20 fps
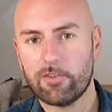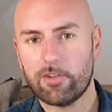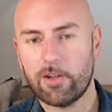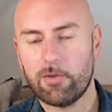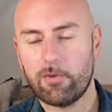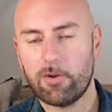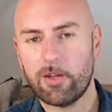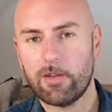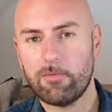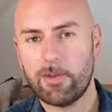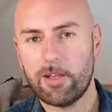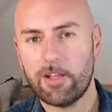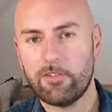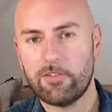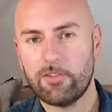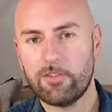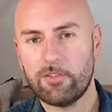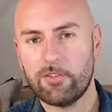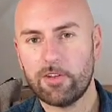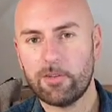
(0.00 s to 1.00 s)
Now I
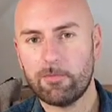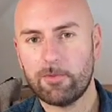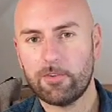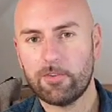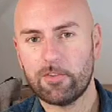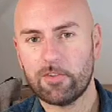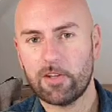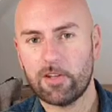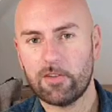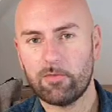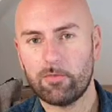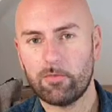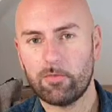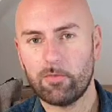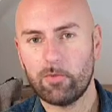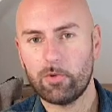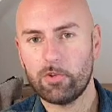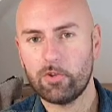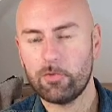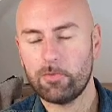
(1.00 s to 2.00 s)
messaged him and said,
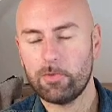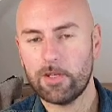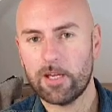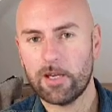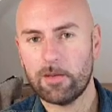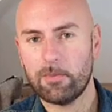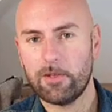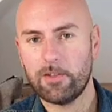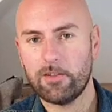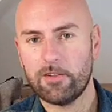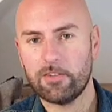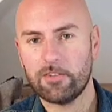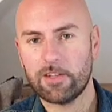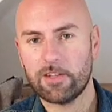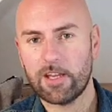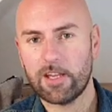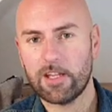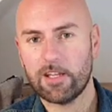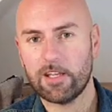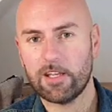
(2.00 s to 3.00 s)
would you be happy to
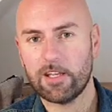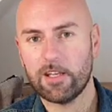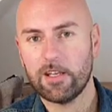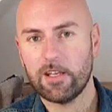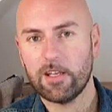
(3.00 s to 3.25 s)
sell it?